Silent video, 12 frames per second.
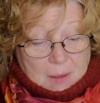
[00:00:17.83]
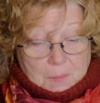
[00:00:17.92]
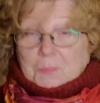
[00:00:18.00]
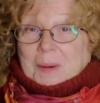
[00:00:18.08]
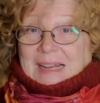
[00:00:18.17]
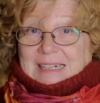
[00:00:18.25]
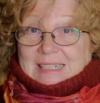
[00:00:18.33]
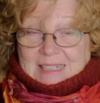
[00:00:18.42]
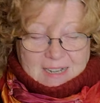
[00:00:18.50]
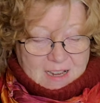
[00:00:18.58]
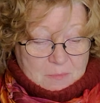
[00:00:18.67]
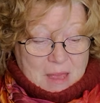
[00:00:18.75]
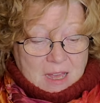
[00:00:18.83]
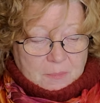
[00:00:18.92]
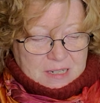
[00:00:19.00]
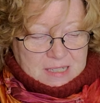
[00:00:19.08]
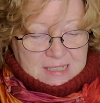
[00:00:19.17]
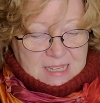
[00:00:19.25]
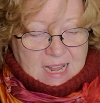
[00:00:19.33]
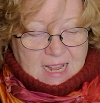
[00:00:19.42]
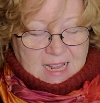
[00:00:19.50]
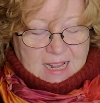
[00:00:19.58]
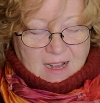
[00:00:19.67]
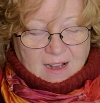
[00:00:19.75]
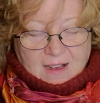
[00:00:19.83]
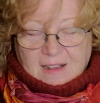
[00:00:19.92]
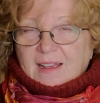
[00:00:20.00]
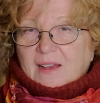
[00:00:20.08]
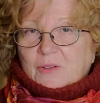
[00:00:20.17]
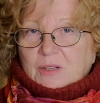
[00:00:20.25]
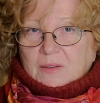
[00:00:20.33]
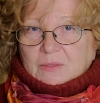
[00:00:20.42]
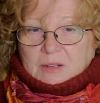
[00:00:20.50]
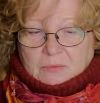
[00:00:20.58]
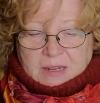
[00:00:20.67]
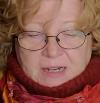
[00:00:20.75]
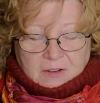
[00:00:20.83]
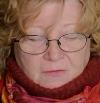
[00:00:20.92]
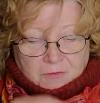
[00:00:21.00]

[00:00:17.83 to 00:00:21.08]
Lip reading: But I'm happy to say I have a lovely reading